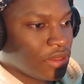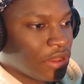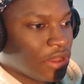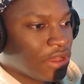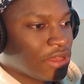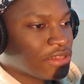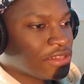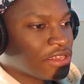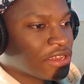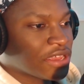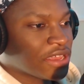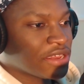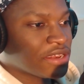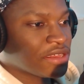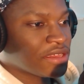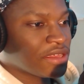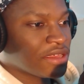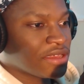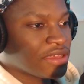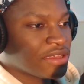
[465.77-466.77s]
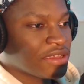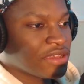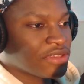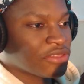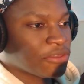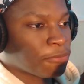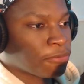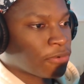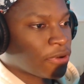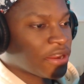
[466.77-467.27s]
Look at
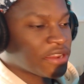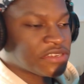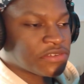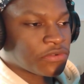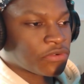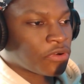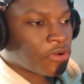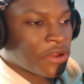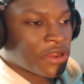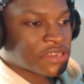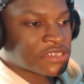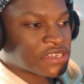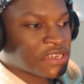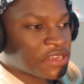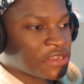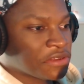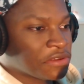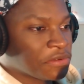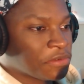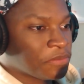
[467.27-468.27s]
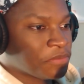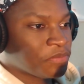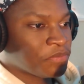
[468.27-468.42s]
the price of cross guild.